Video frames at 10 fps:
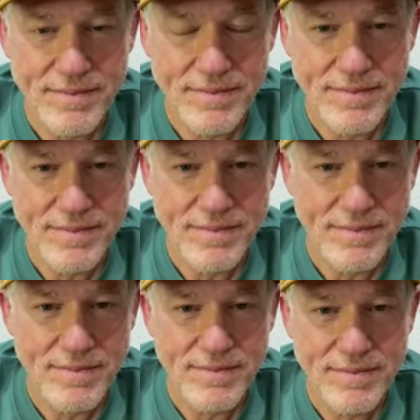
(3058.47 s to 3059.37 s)

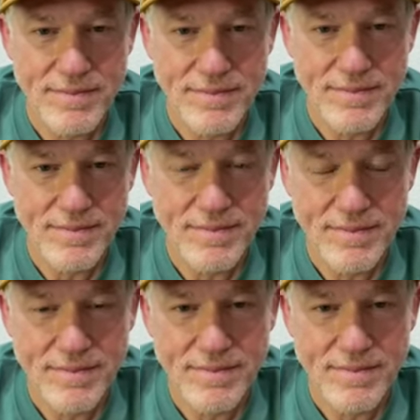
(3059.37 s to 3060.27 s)

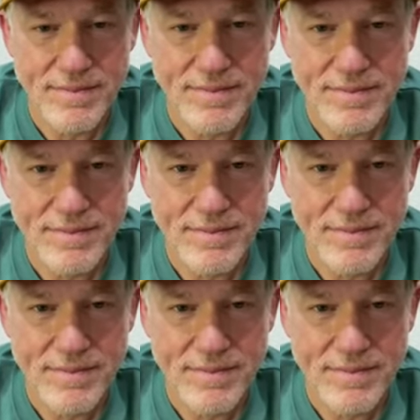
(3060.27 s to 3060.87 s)
This person isn't speaking.